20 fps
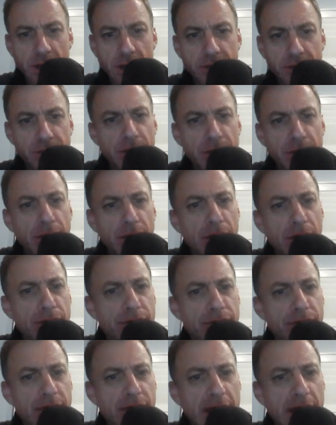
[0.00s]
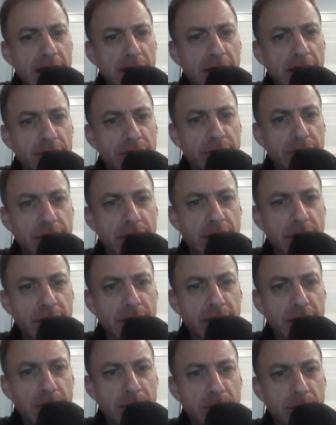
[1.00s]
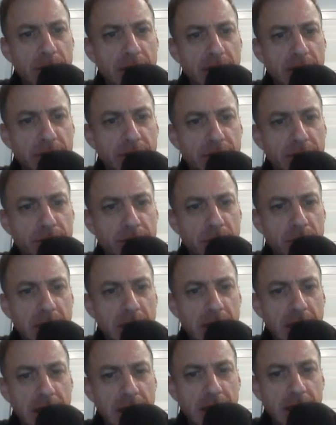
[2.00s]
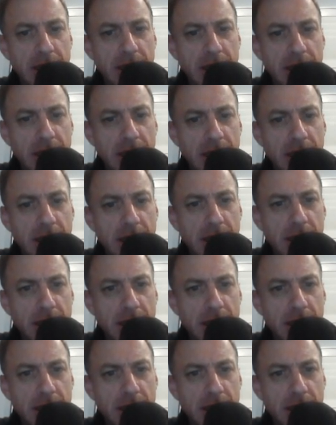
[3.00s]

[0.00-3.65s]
no vowel for going above PE.